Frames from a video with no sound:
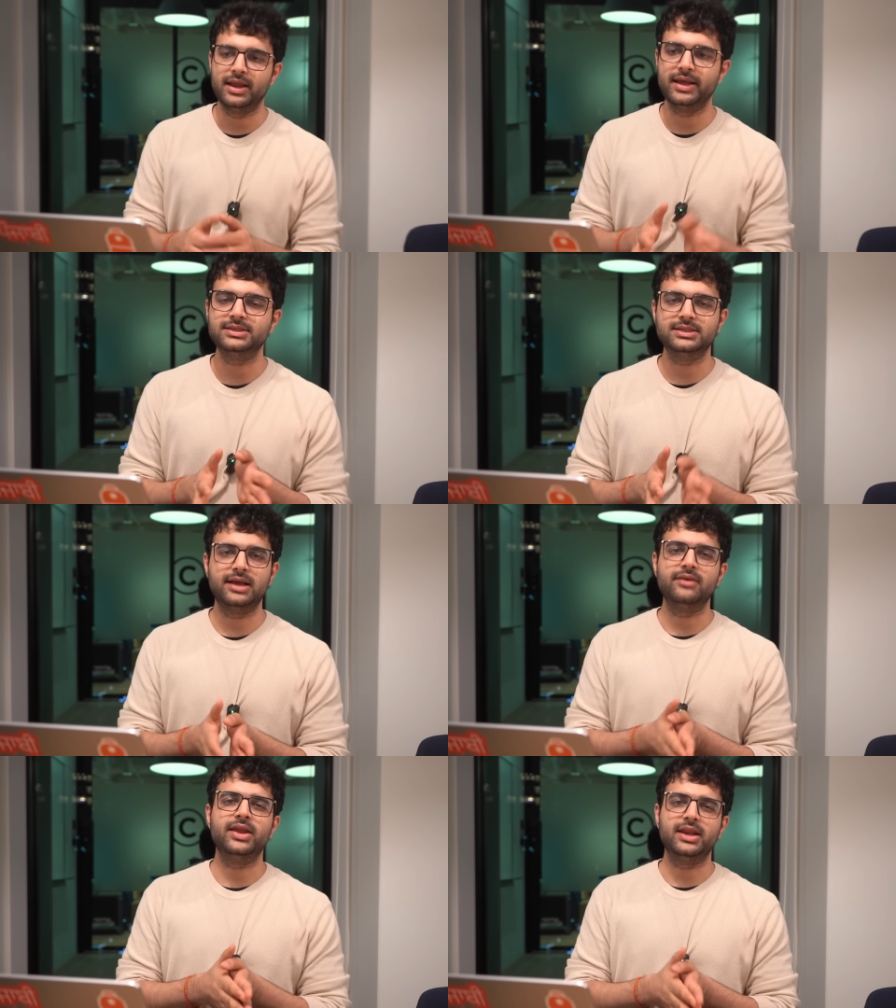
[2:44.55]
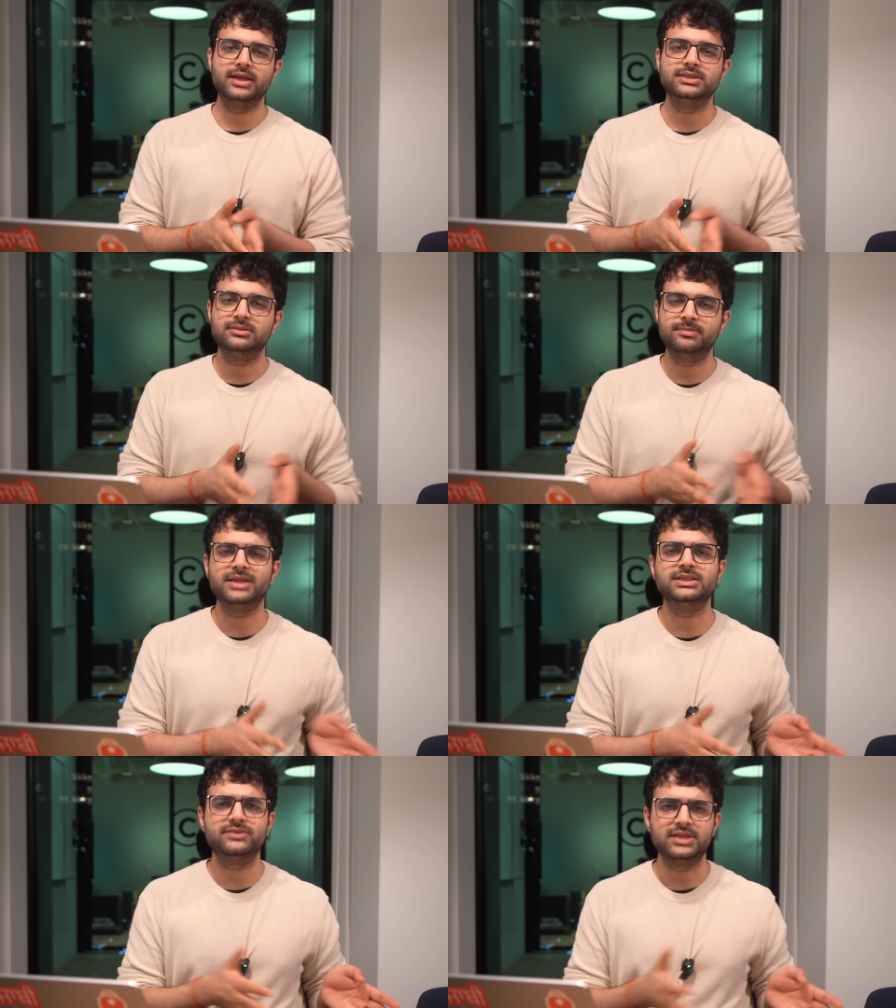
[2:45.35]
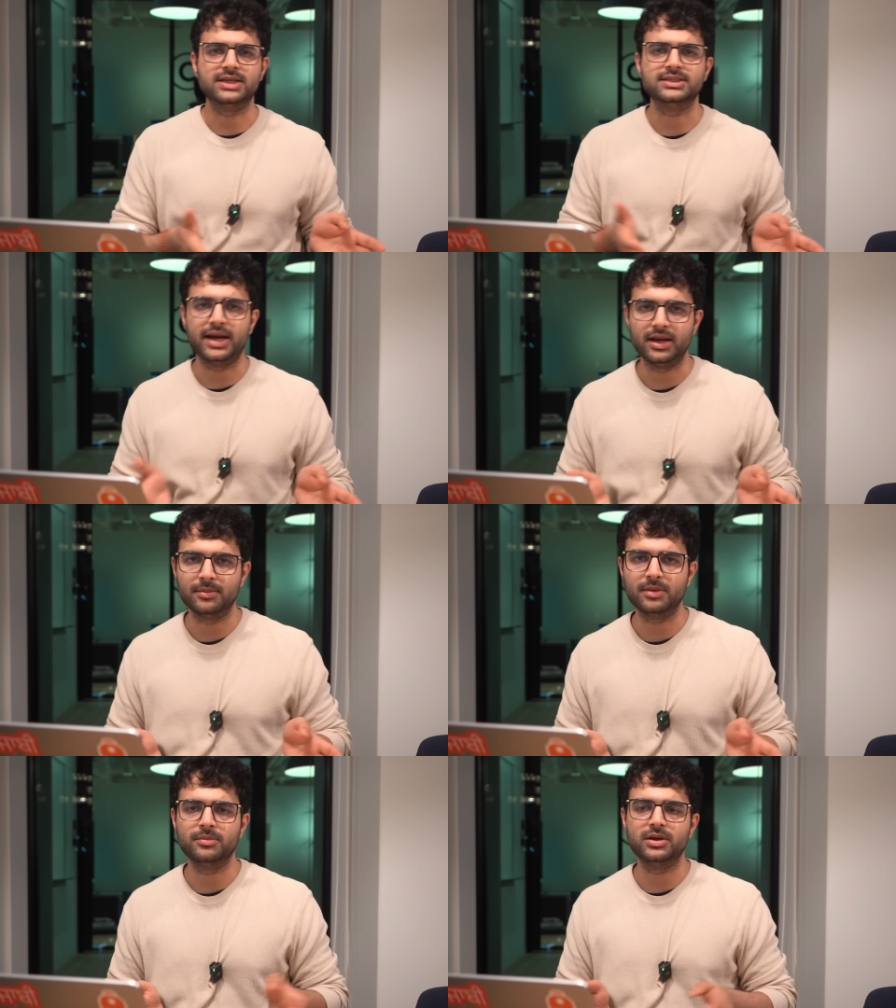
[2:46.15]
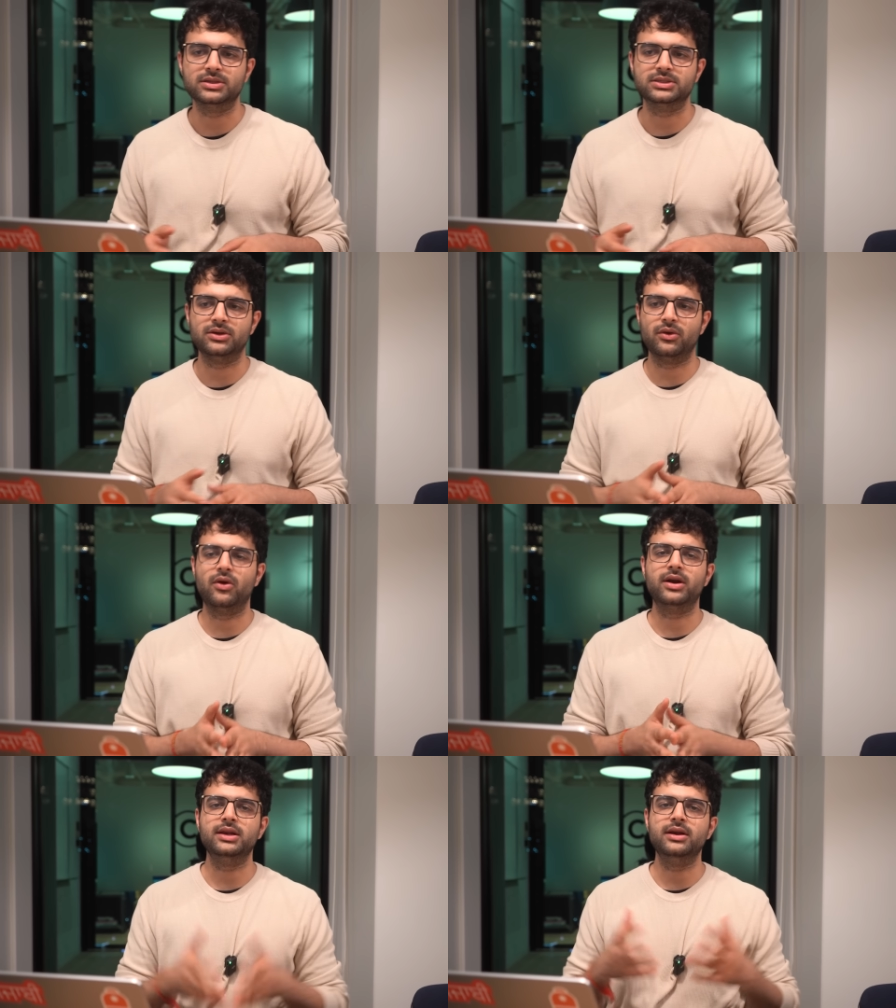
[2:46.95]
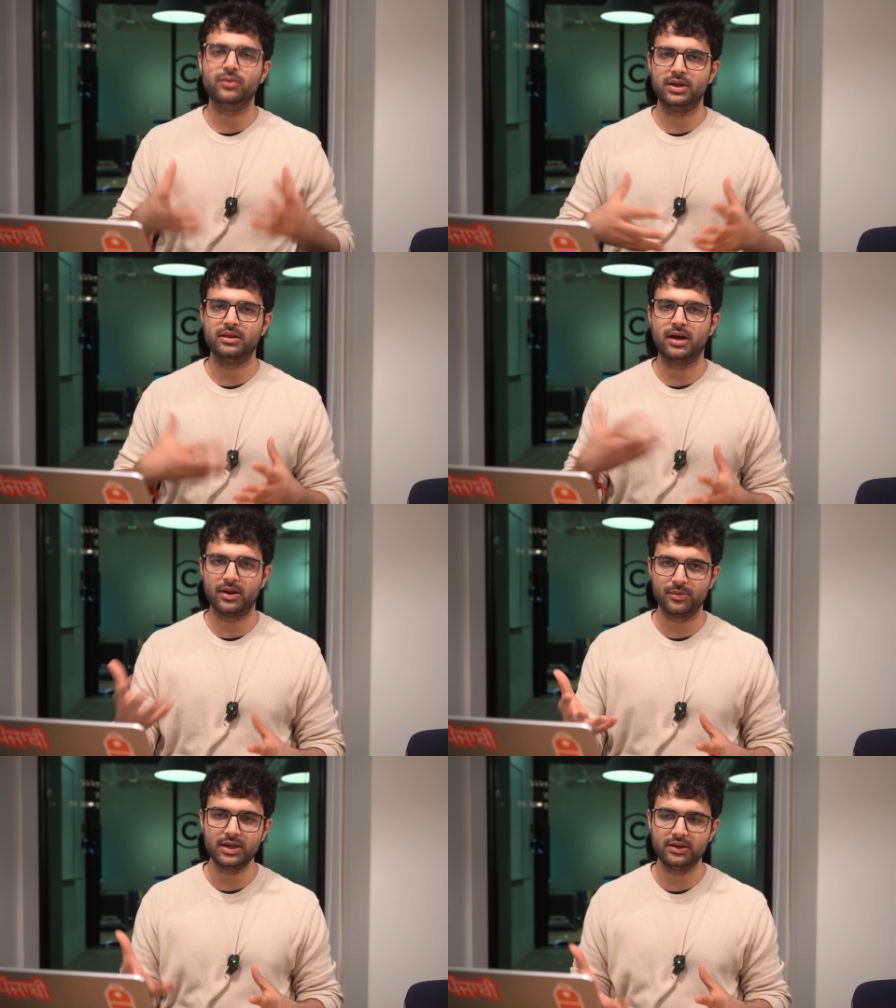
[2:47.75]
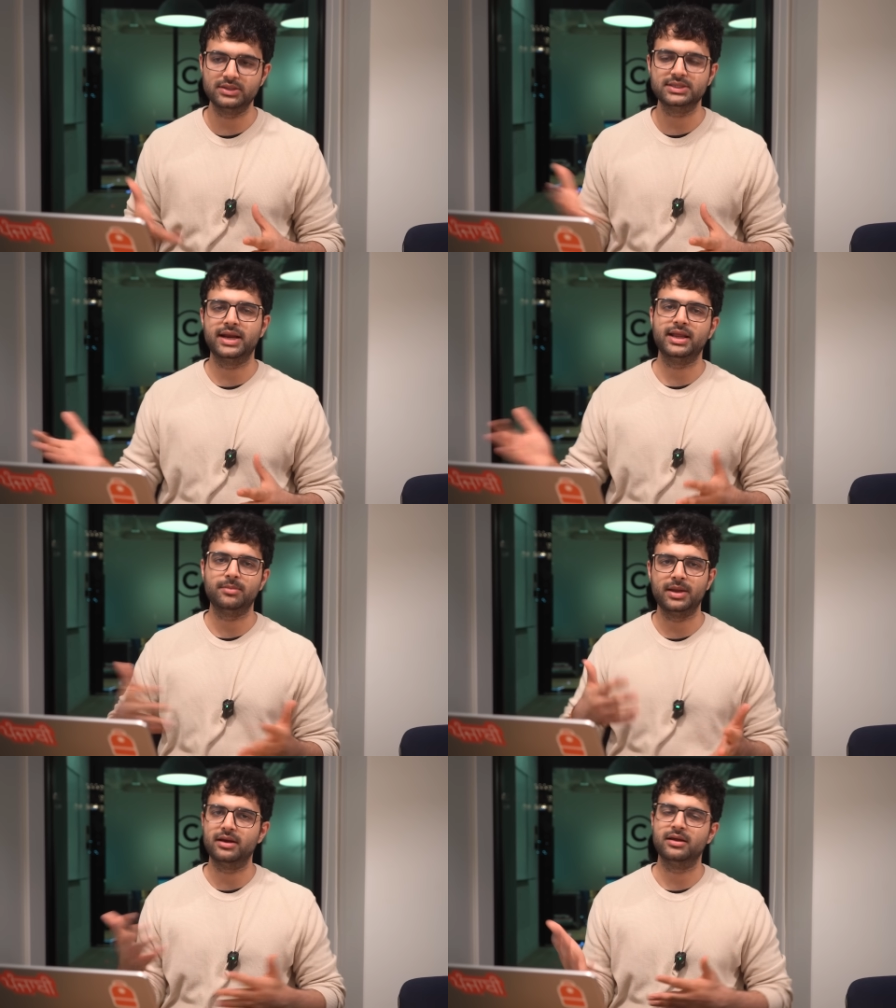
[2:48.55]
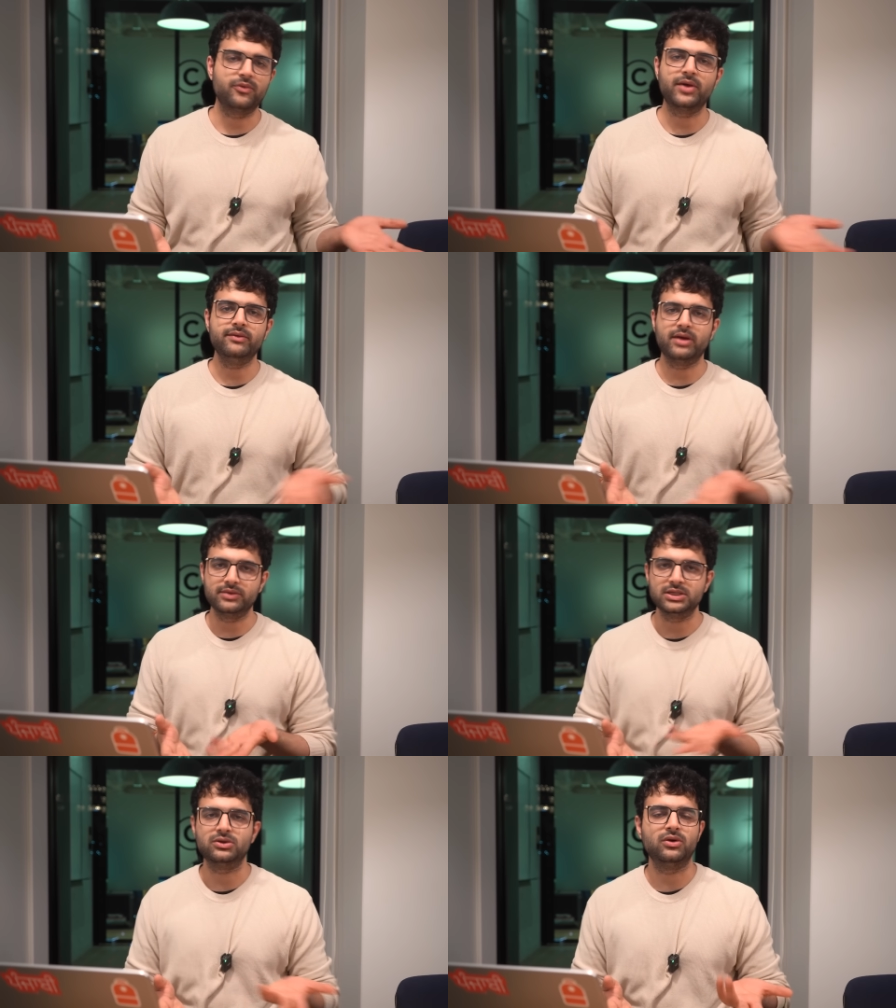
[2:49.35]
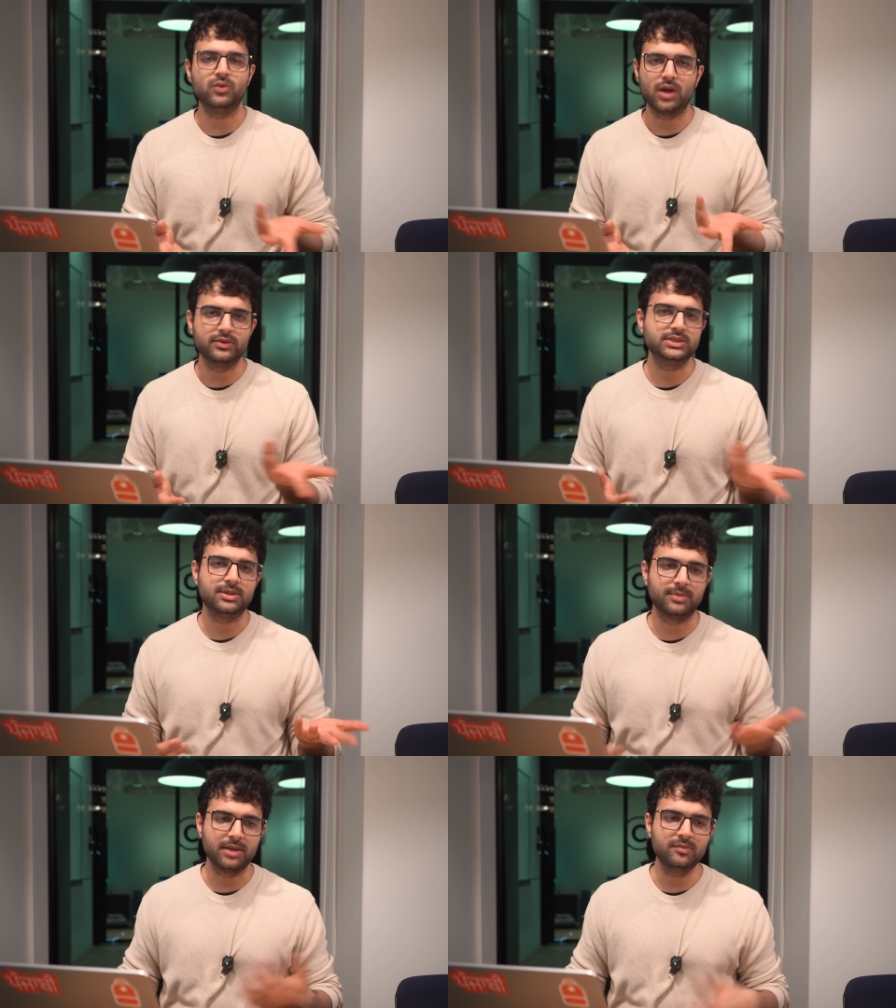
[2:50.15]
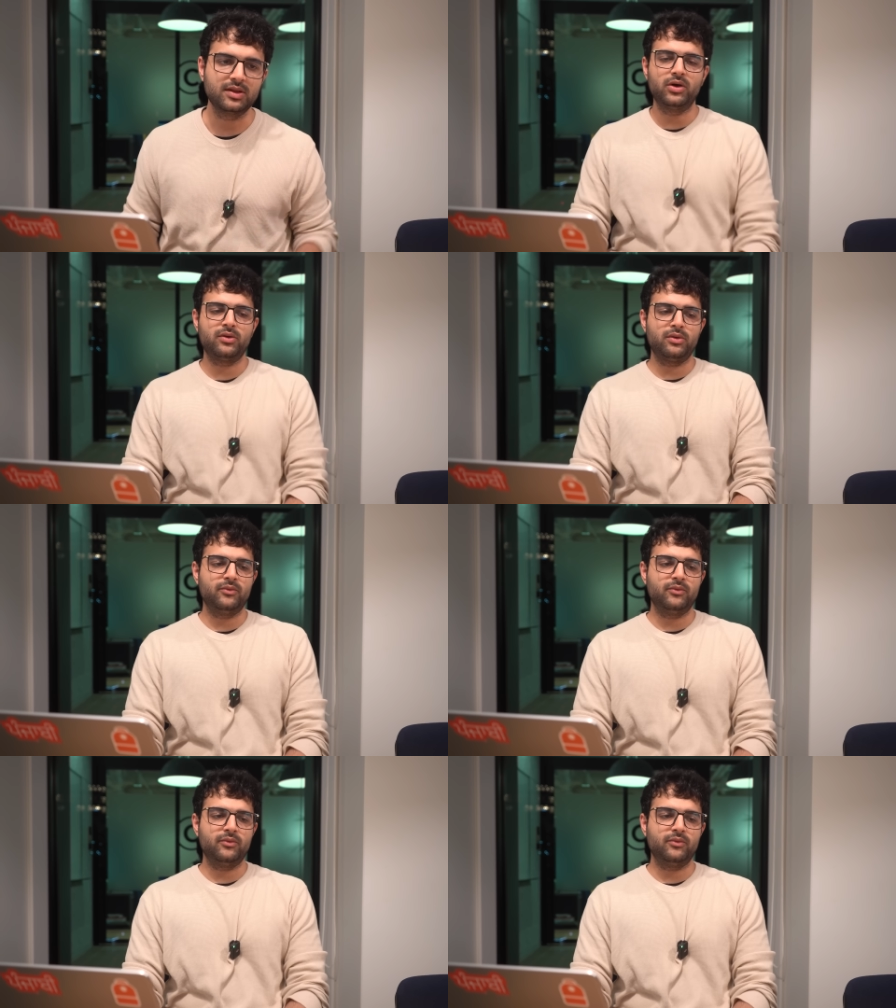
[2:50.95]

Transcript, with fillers: And hence, it's like a very nice passive slash side income because you're not really doing the hard work, you're just getting paid paid for five hours or two hours sometimes for